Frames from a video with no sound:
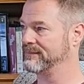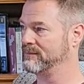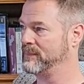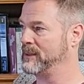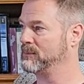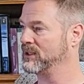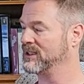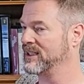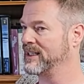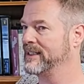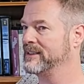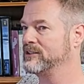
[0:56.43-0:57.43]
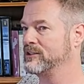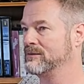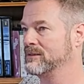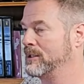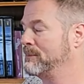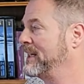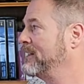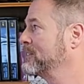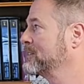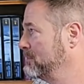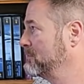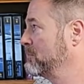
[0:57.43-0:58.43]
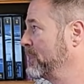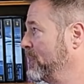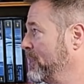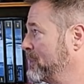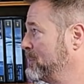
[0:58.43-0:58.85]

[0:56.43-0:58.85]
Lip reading: people lied about regarding